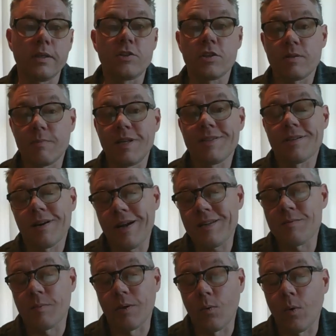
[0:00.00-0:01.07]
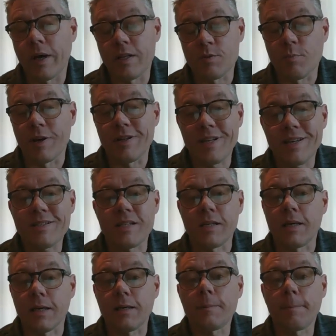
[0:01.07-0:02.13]
It just means there hasn't been widespread
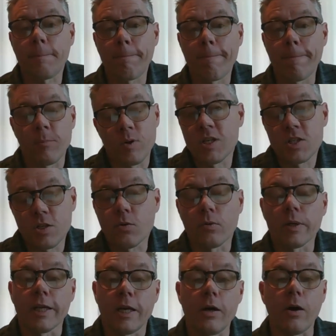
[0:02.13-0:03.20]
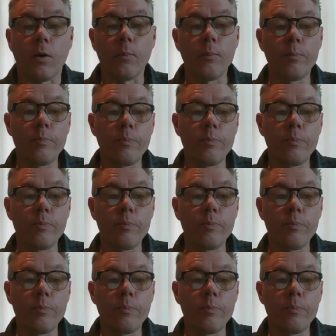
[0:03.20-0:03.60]
testing yet. We just don't really know.